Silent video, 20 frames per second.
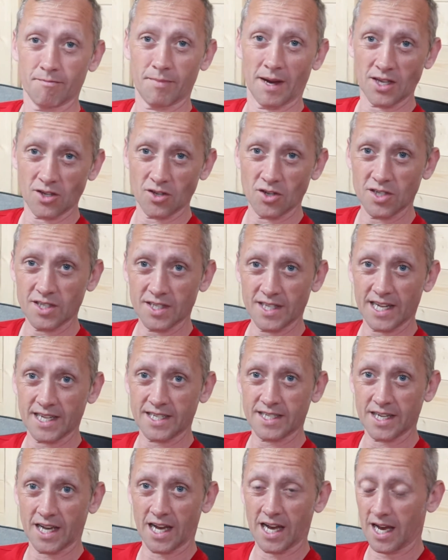by using
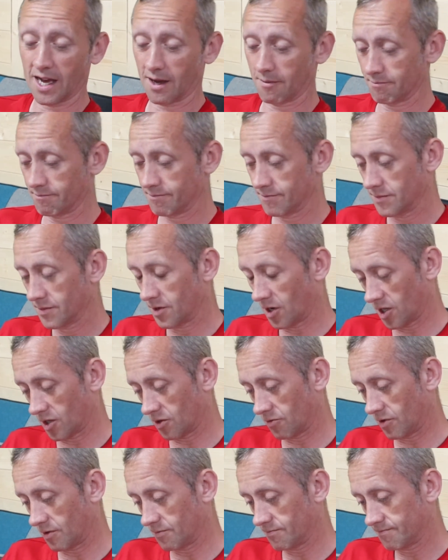this um, other
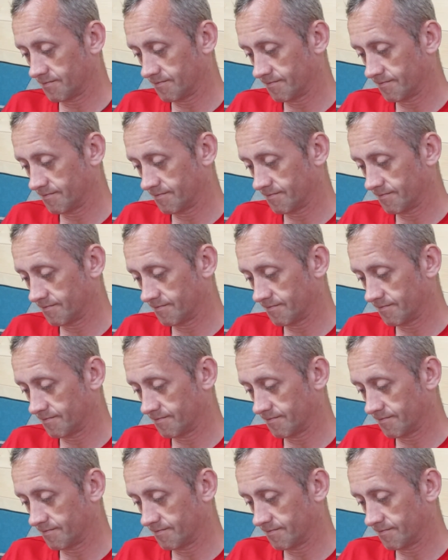one.